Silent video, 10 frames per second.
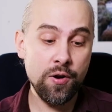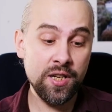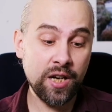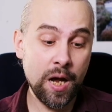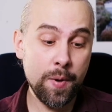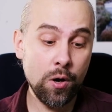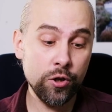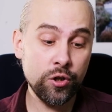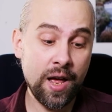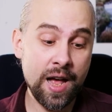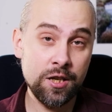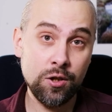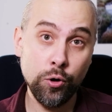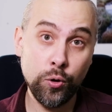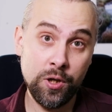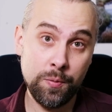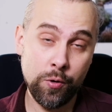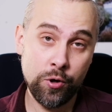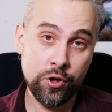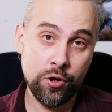this camera also has auto
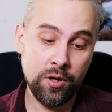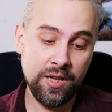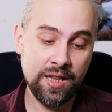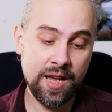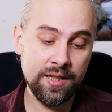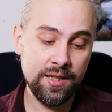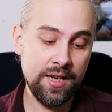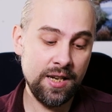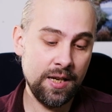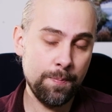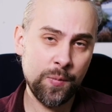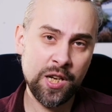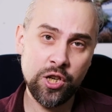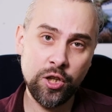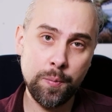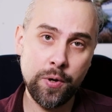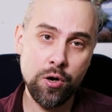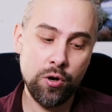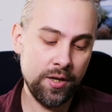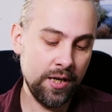exposure. It has the shutter
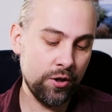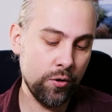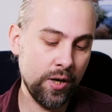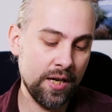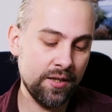priority, so you can